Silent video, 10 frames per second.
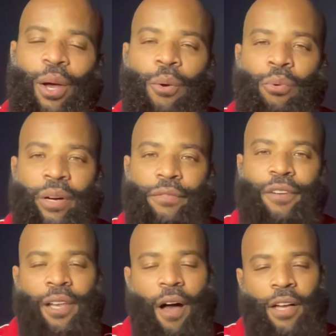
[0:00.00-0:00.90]
with
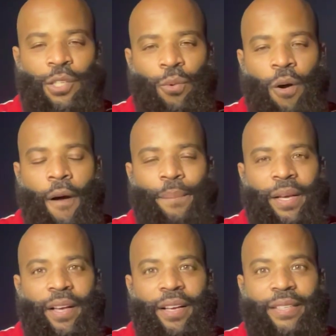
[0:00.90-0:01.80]
Olajuwon
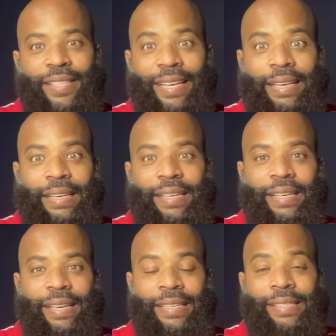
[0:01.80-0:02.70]
because he
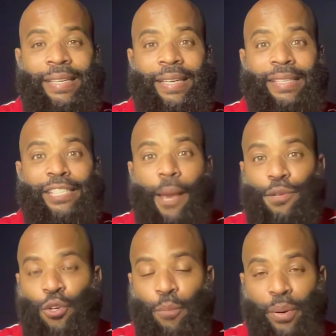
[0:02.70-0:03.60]
is an
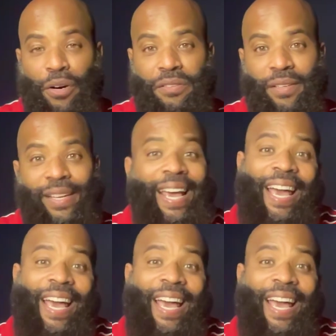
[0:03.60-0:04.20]
exceptional person